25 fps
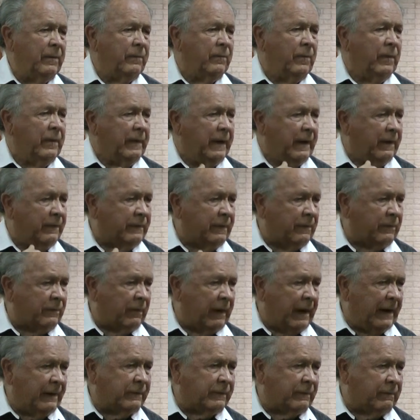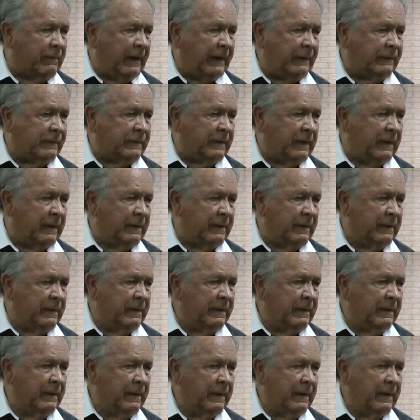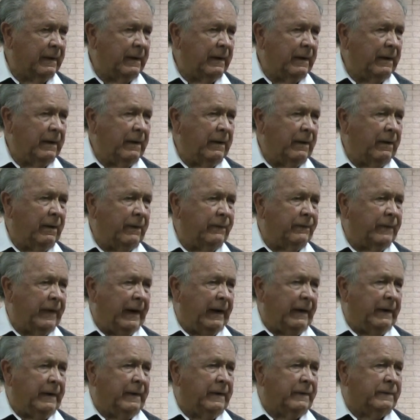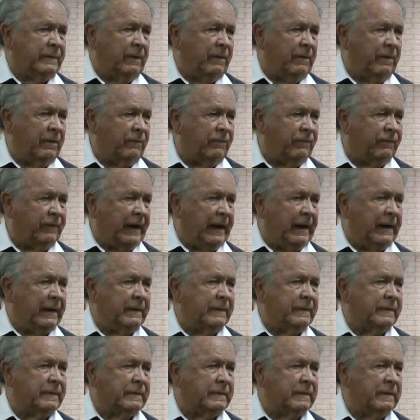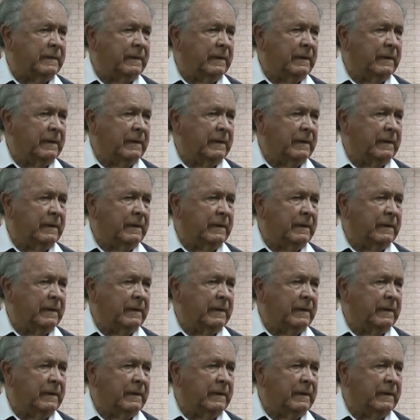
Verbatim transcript: when there's a transgression, that is an offense,